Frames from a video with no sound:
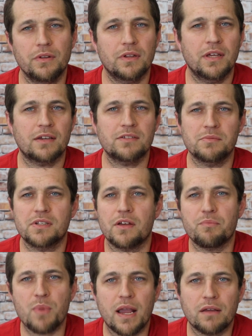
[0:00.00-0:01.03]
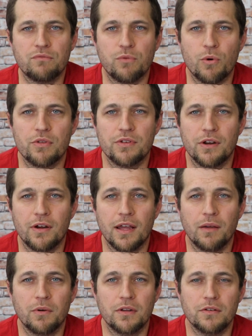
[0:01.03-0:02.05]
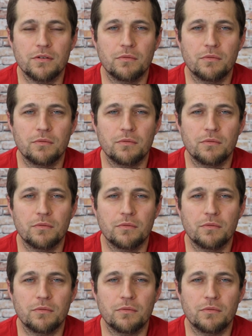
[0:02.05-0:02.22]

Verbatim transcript: kick some stuff back and forth. You know, hey, what did you,